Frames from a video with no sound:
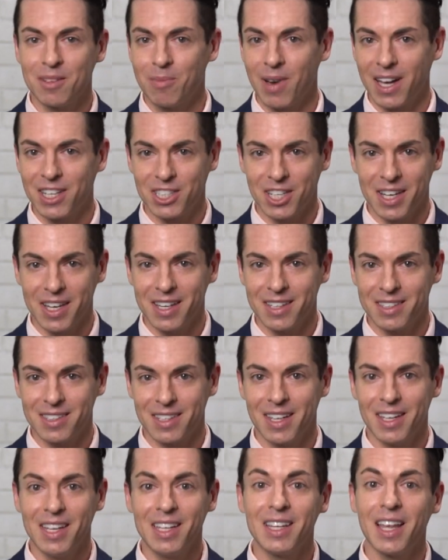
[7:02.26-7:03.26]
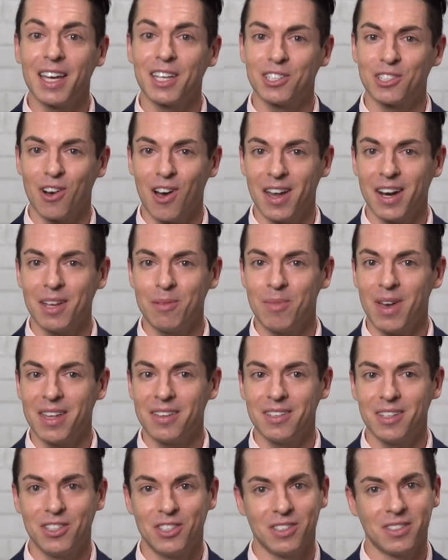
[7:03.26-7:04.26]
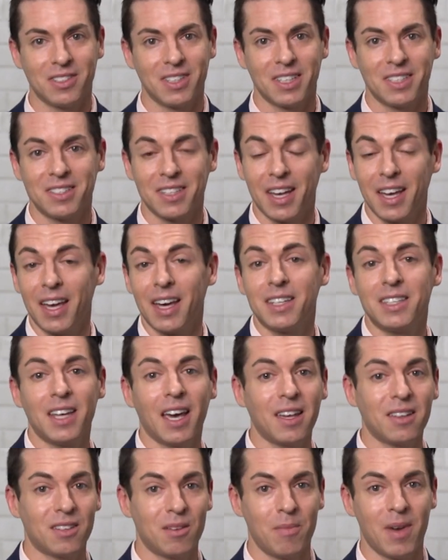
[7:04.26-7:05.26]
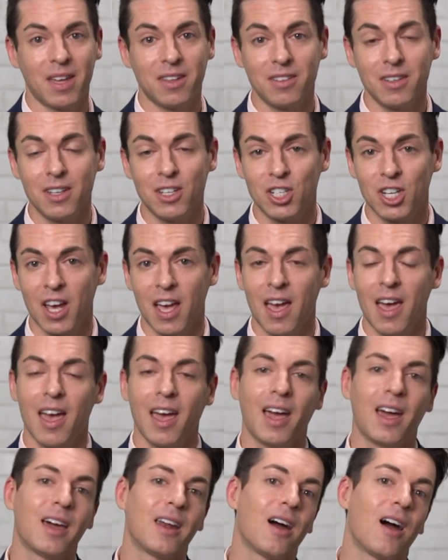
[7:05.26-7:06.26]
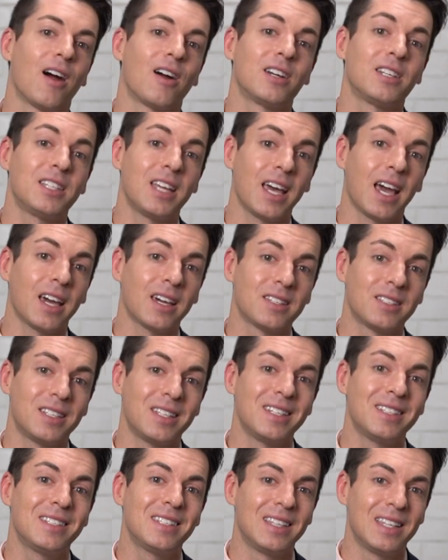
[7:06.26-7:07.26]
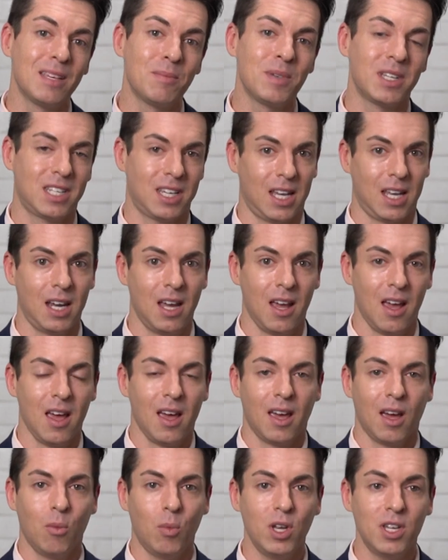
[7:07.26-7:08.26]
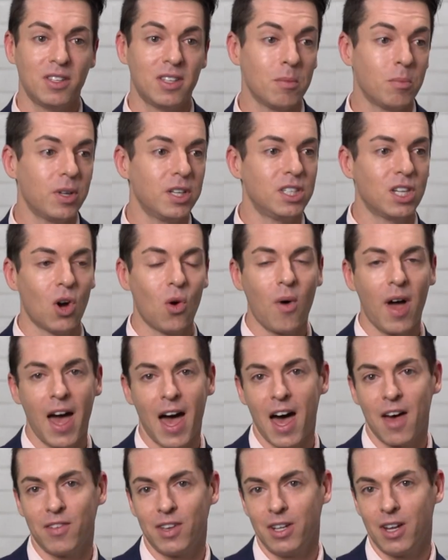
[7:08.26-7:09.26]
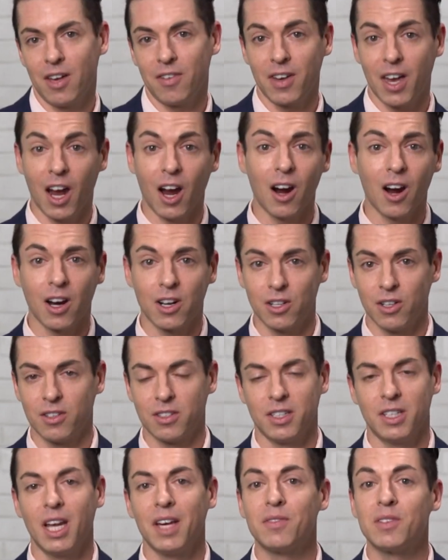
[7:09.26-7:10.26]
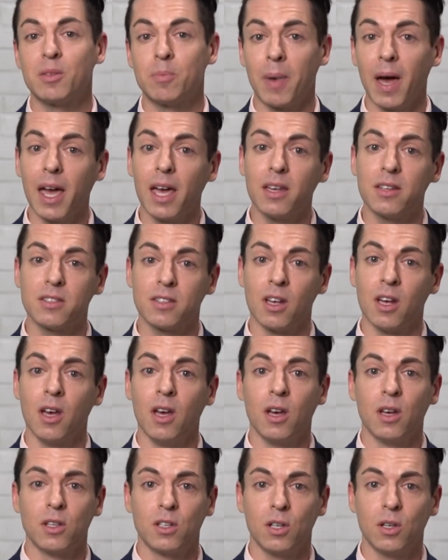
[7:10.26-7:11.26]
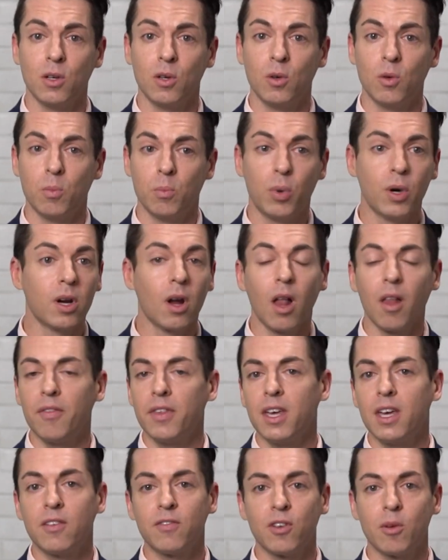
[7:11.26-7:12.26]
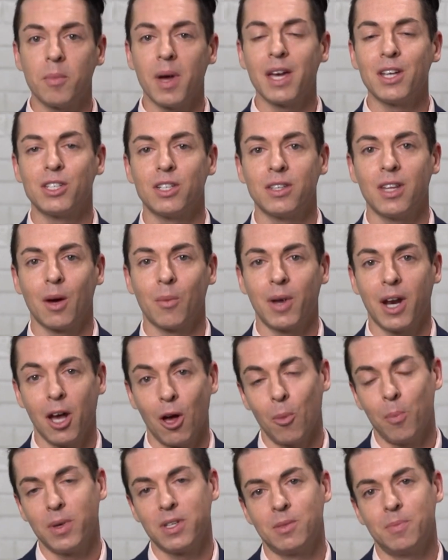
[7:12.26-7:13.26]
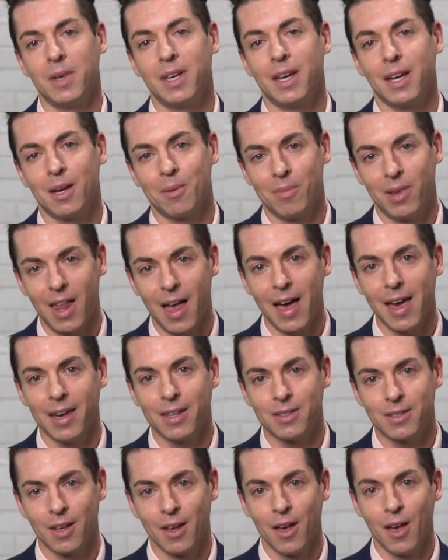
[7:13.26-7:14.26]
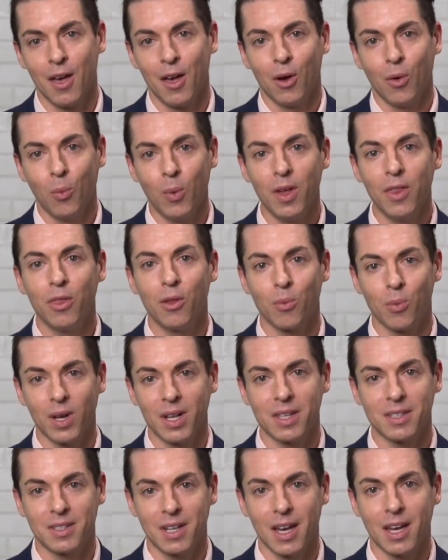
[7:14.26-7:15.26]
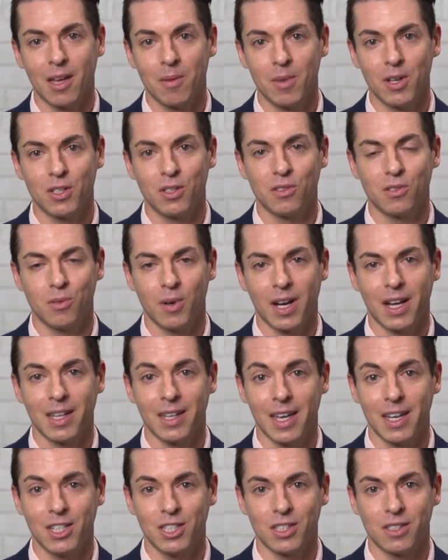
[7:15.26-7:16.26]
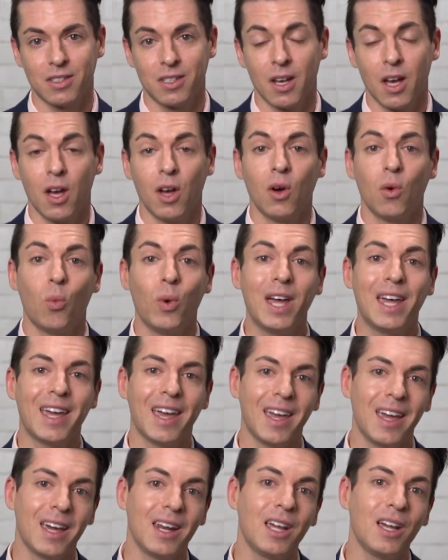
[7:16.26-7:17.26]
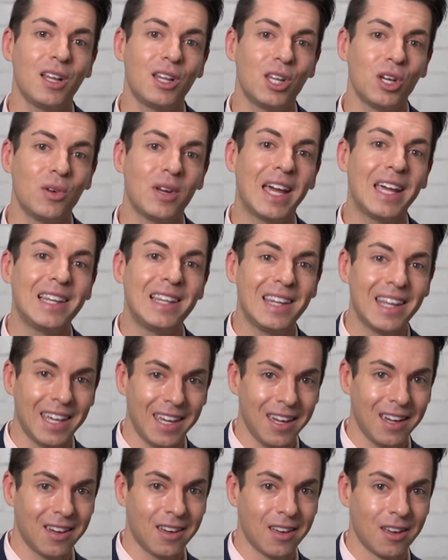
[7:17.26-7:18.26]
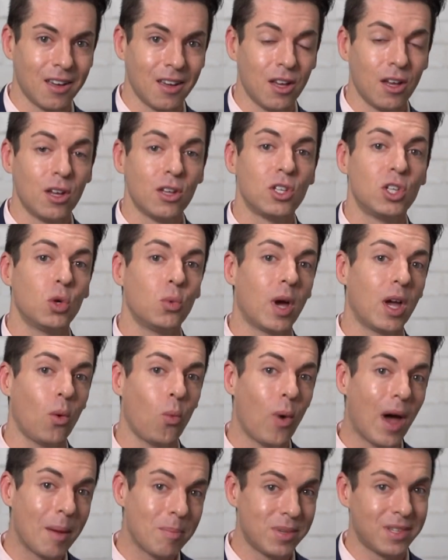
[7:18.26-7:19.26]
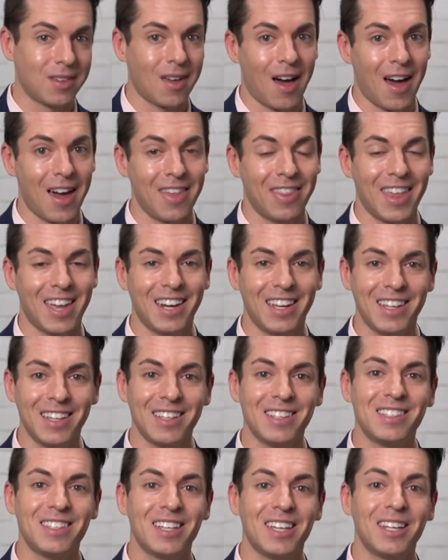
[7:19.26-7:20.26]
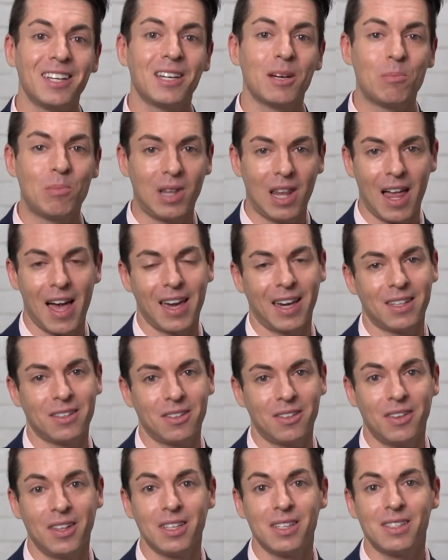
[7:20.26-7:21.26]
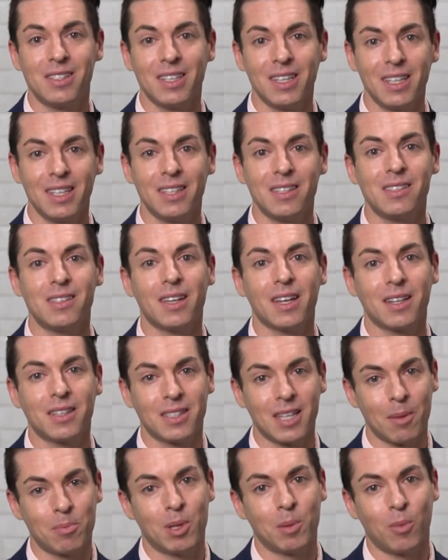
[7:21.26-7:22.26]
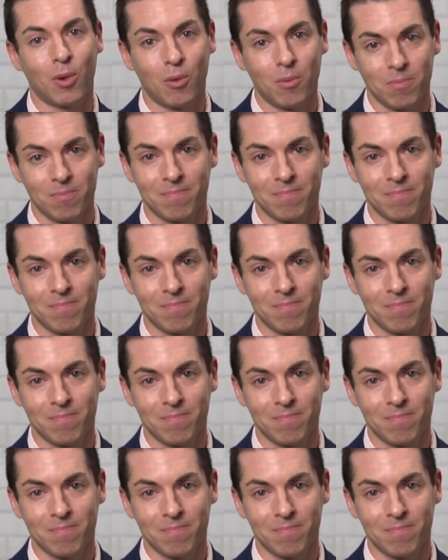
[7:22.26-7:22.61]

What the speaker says: by chance in electronic messages, let's say a text message, and our text is limited, and we simply don't have enough characters, enough space to put all the information that would help us be in compliance with the Real Estate Commission's regulations, we can include a link to a website that is in compliance. This is acceptable.